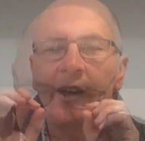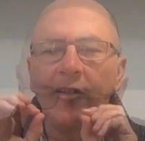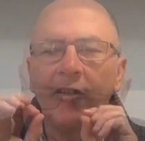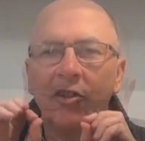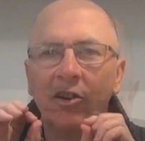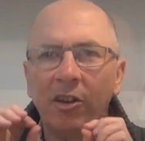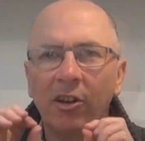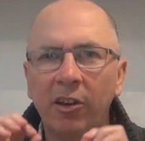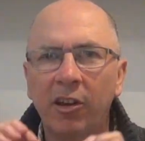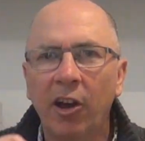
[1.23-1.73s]

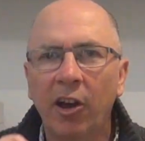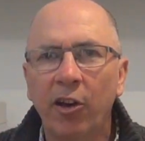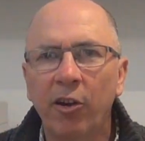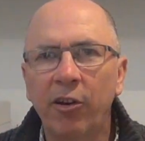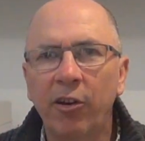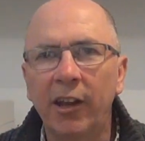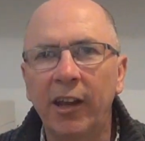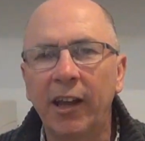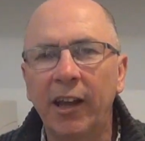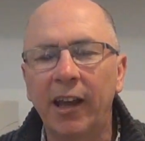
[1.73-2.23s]

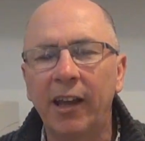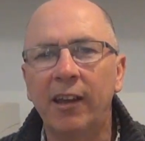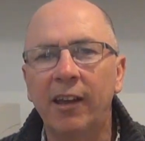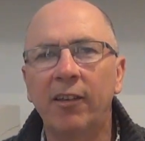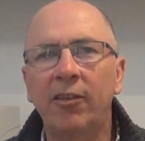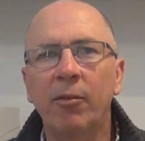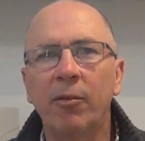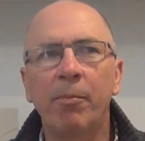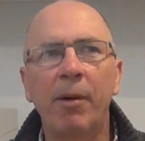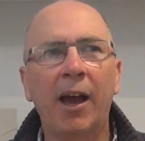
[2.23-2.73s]
Geocoding
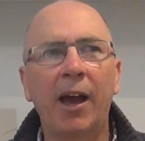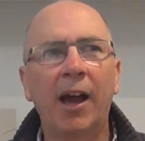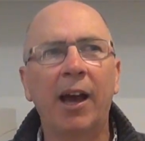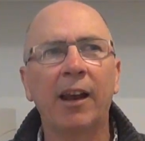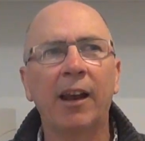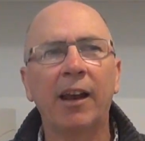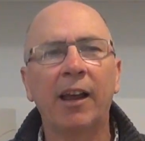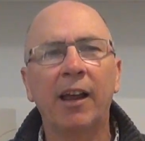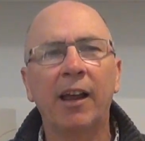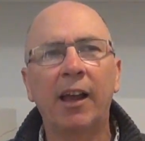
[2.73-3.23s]
is
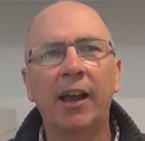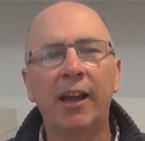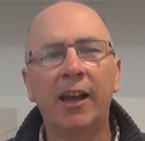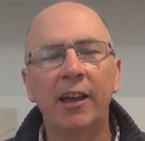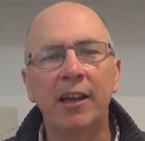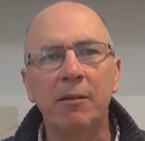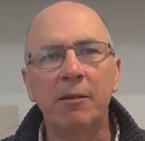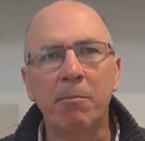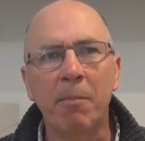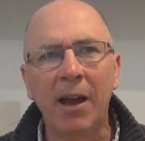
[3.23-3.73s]
about
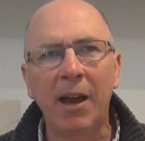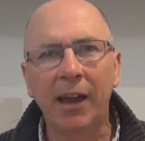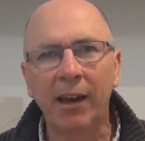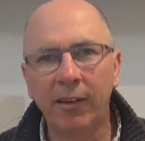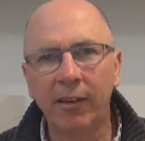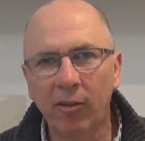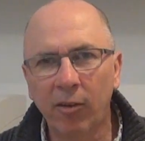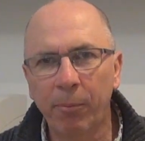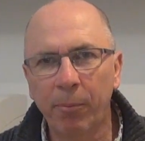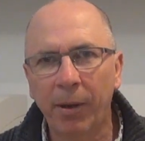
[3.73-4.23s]

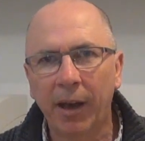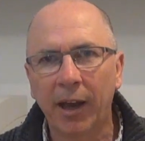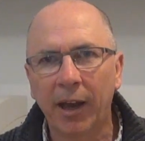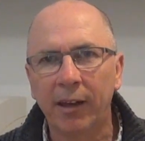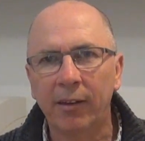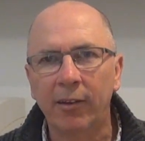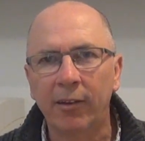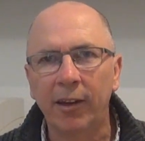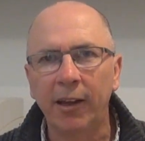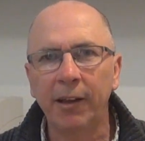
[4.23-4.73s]

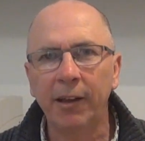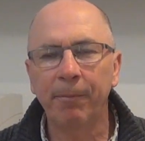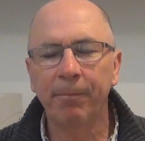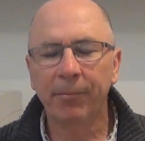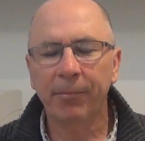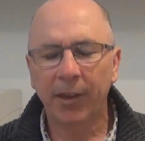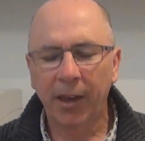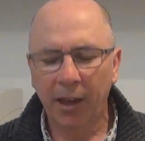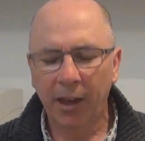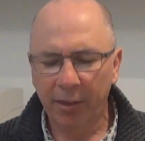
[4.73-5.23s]
emancipating
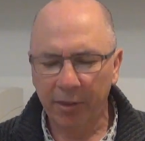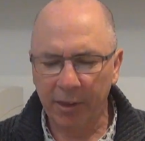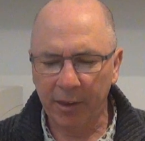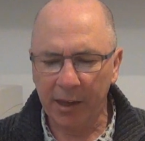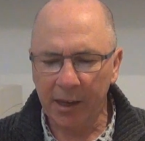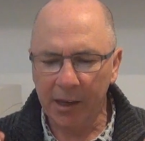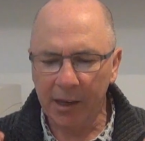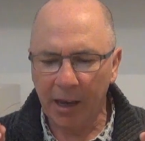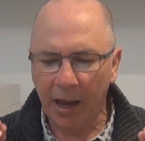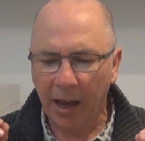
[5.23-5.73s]

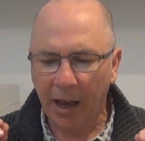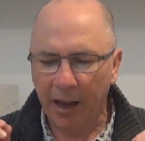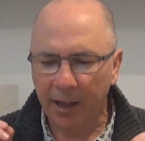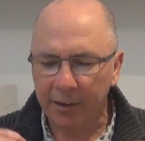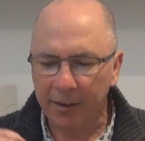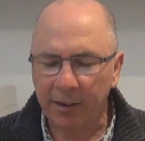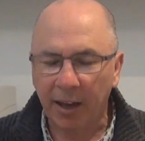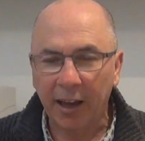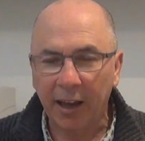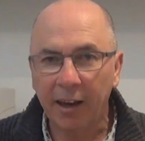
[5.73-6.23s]
the
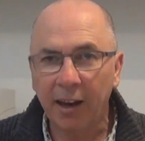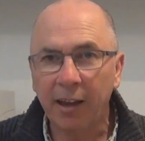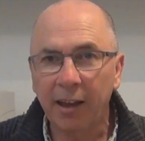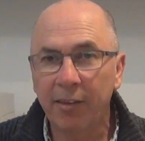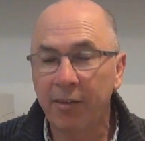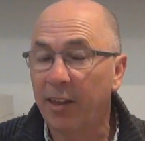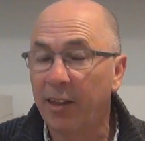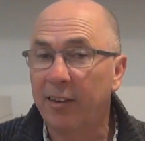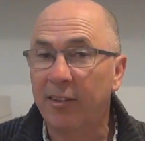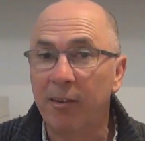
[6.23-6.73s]
data
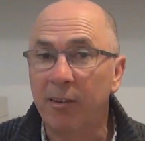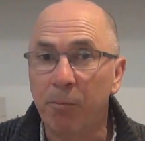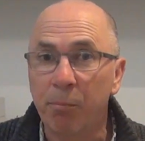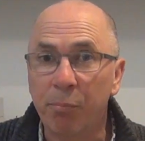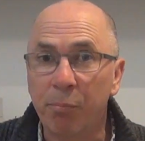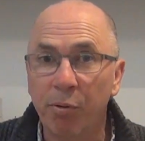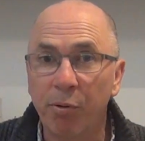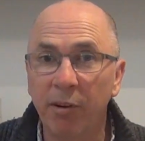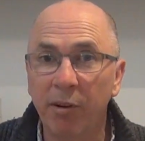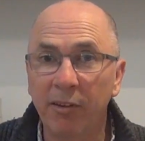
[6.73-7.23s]
that's
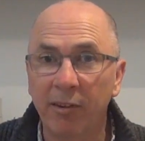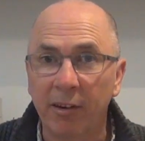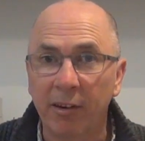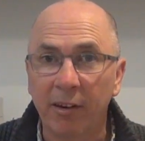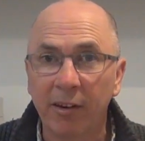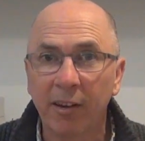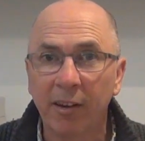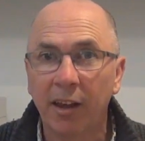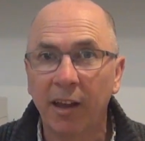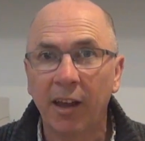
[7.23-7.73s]

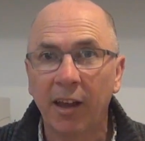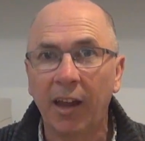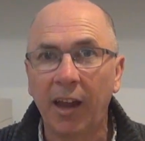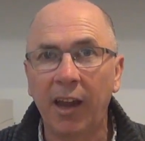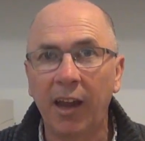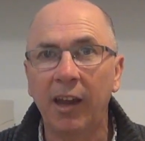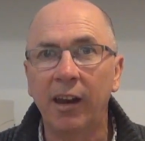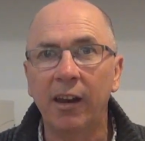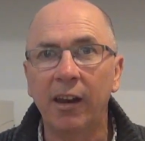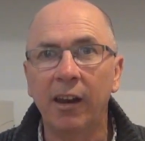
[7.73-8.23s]
imprisoned
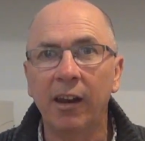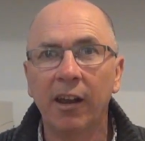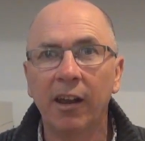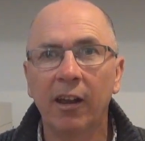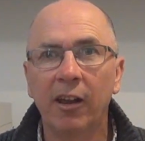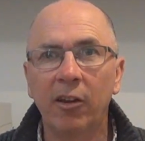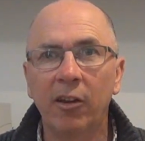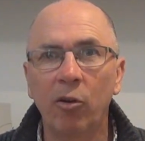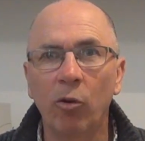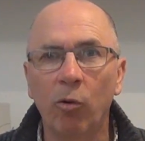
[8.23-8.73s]
in
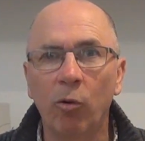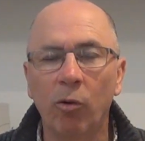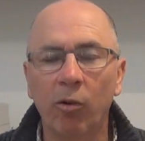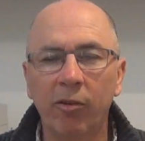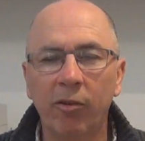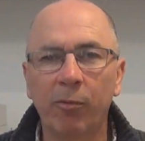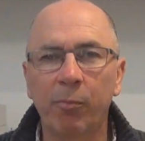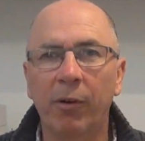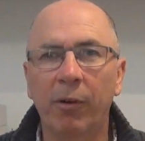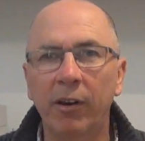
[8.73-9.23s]
your
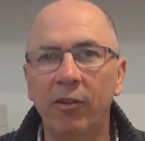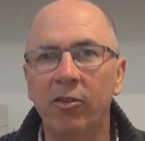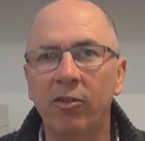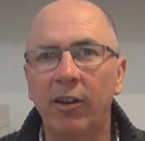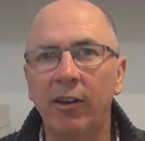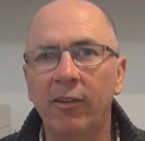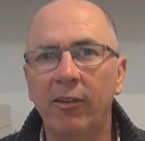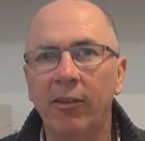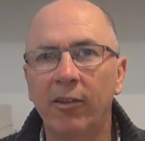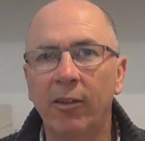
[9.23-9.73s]

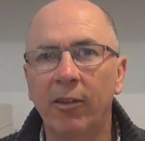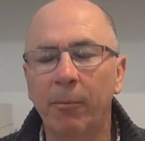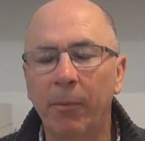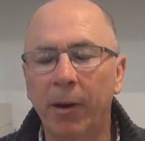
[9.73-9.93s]
spreadsheets at the